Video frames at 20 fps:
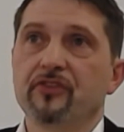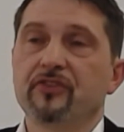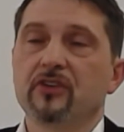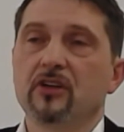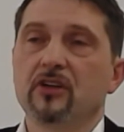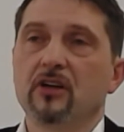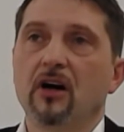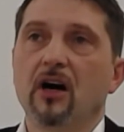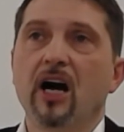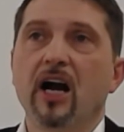
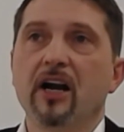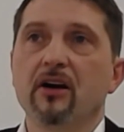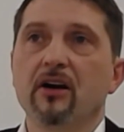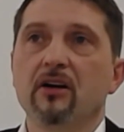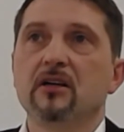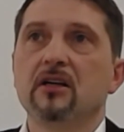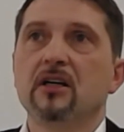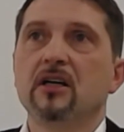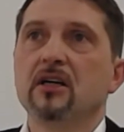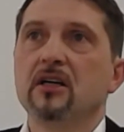costs are
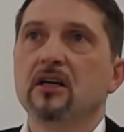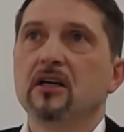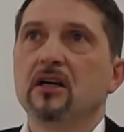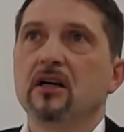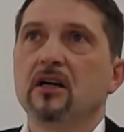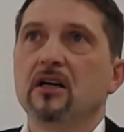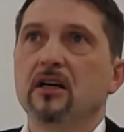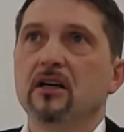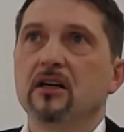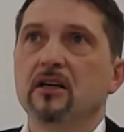higher,
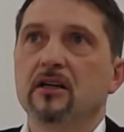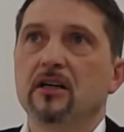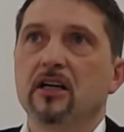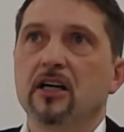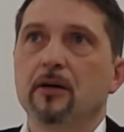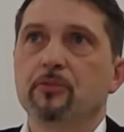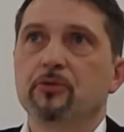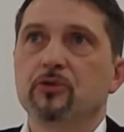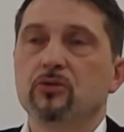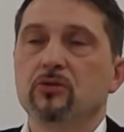uh,
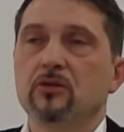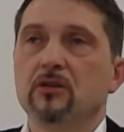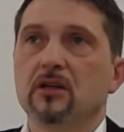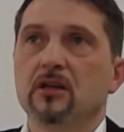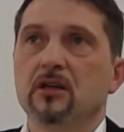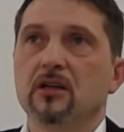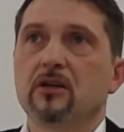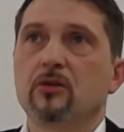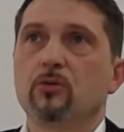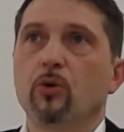up
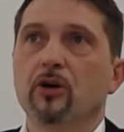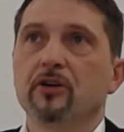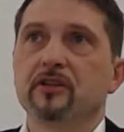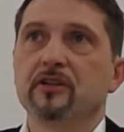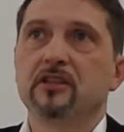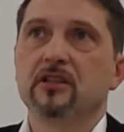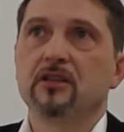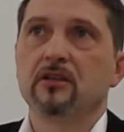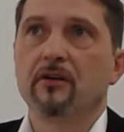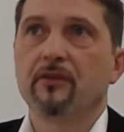to a
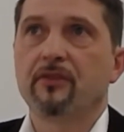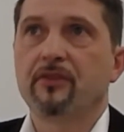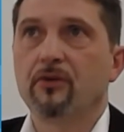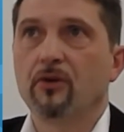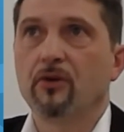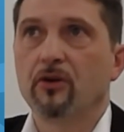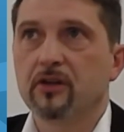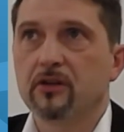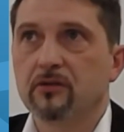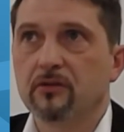quantity of
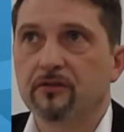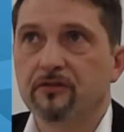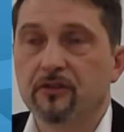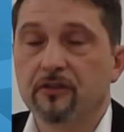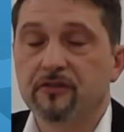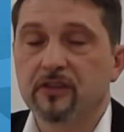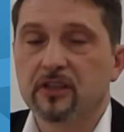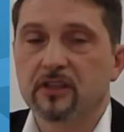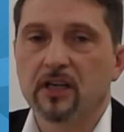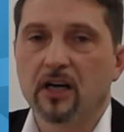30 to
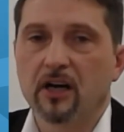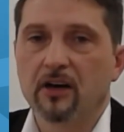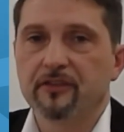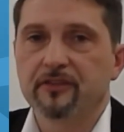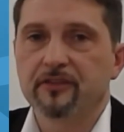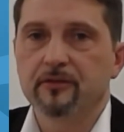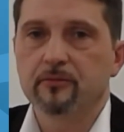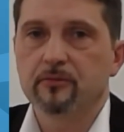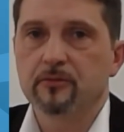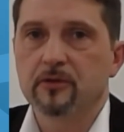
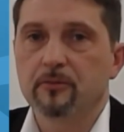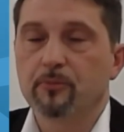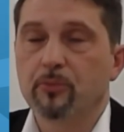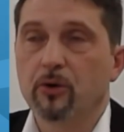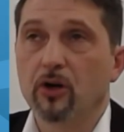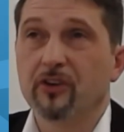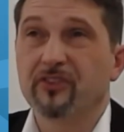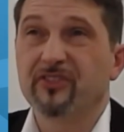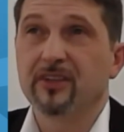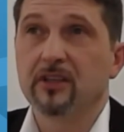50,000
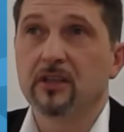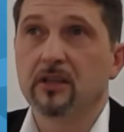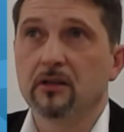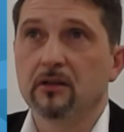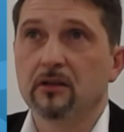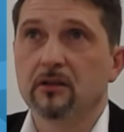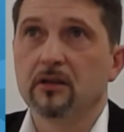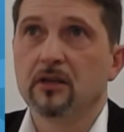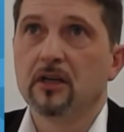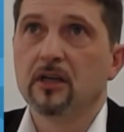parts a
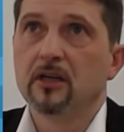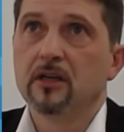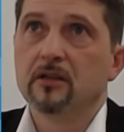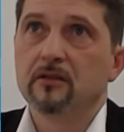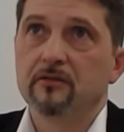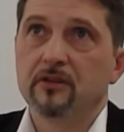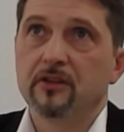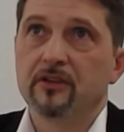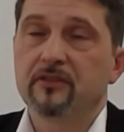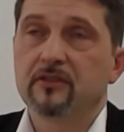year.
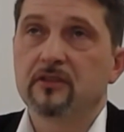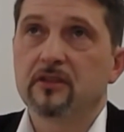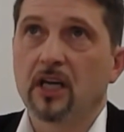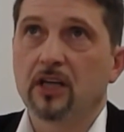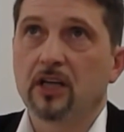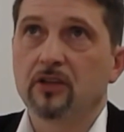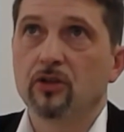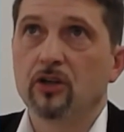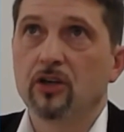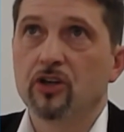This
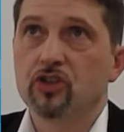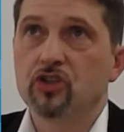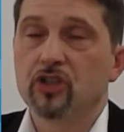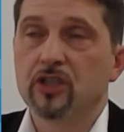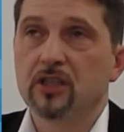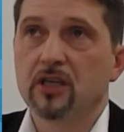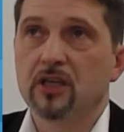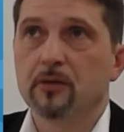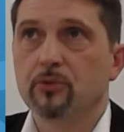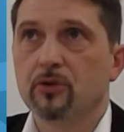
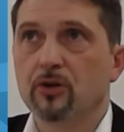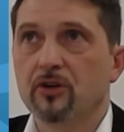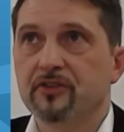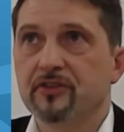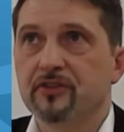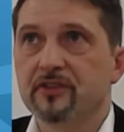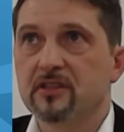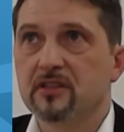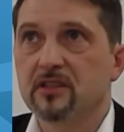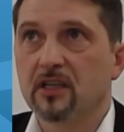technology and
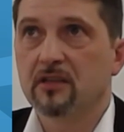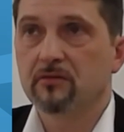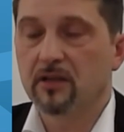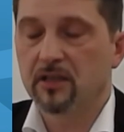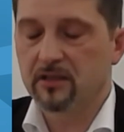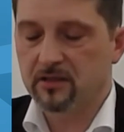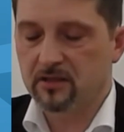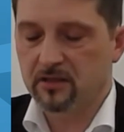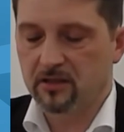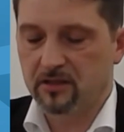process
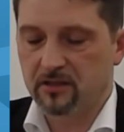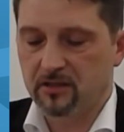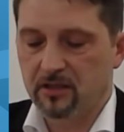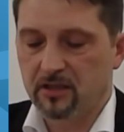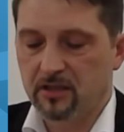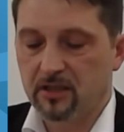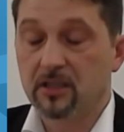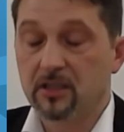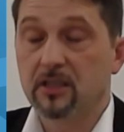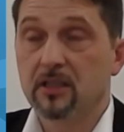sequence
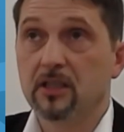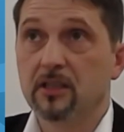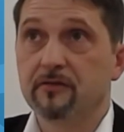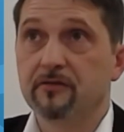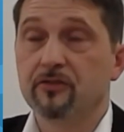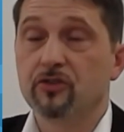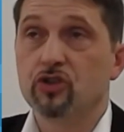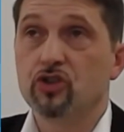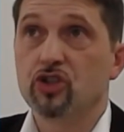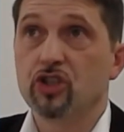is
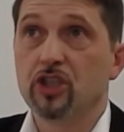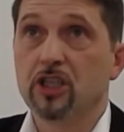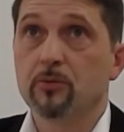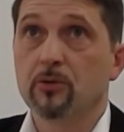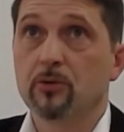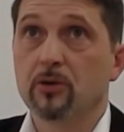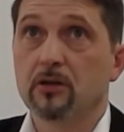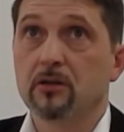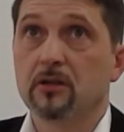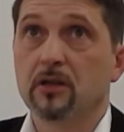even
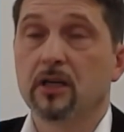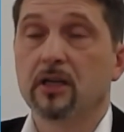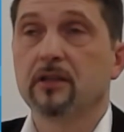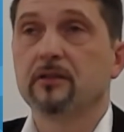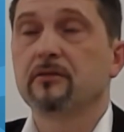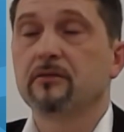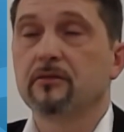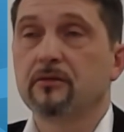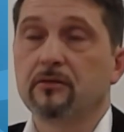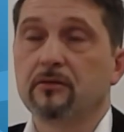cheaper
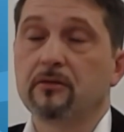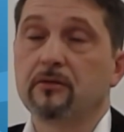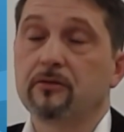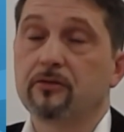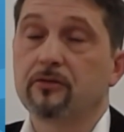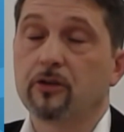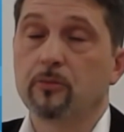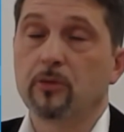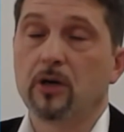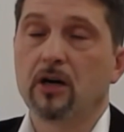and
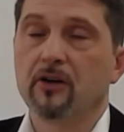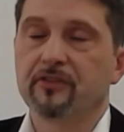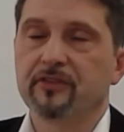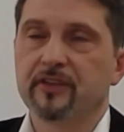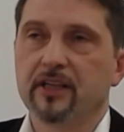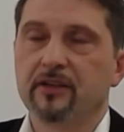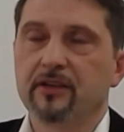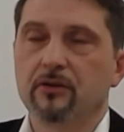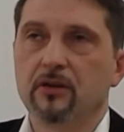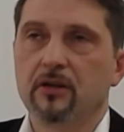from
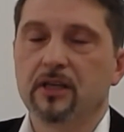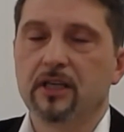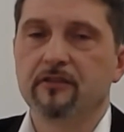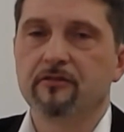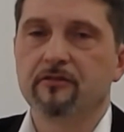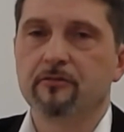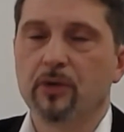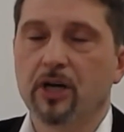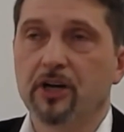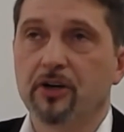our side
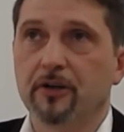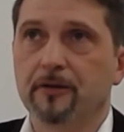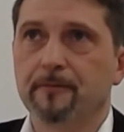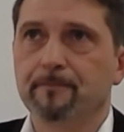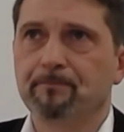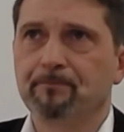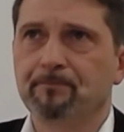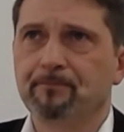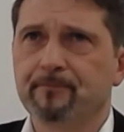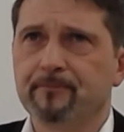even better.